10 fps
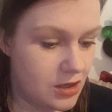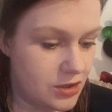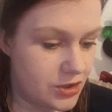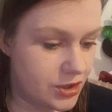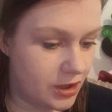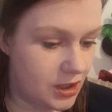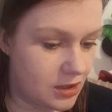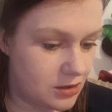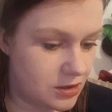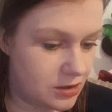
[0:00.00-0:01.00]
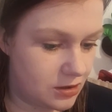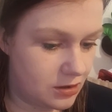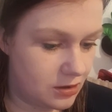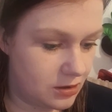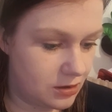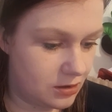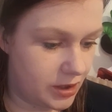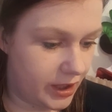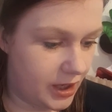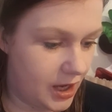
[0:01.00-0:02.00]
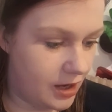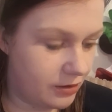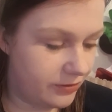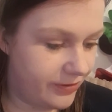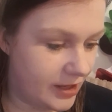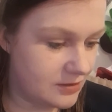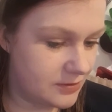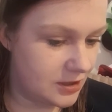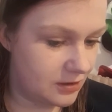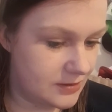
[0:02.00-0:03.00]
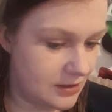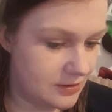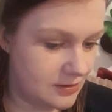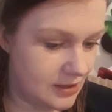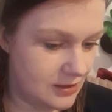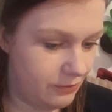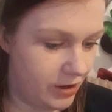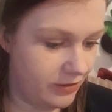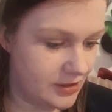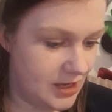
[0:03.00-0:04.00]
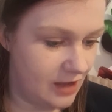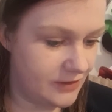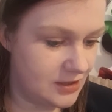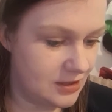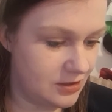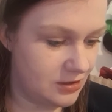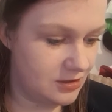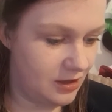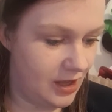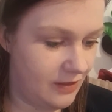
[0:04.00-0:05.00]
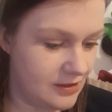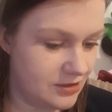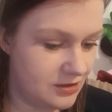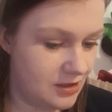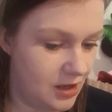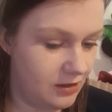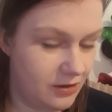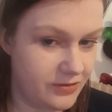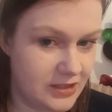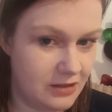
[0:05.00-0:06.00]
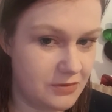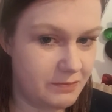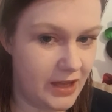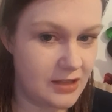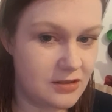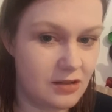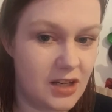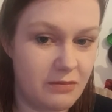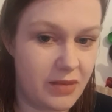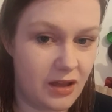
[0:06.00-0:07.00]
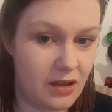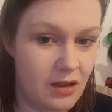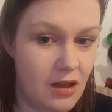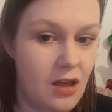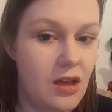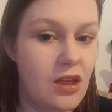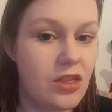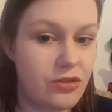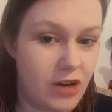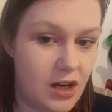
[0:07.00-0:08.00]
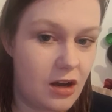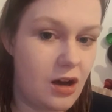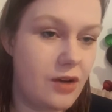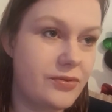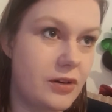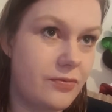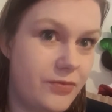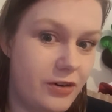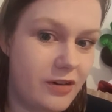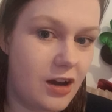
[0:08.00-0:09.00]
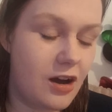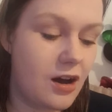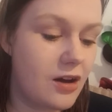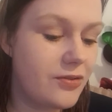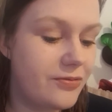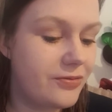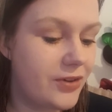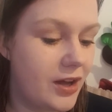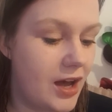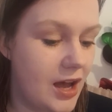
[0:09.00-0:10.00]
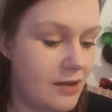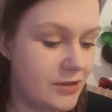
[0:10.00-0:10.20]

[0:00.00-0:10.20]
Took into account the facts and circumstances as they were at the date of the decision. So yeah, that's just saying that obviously it was based on him being 3.5, not 4.5.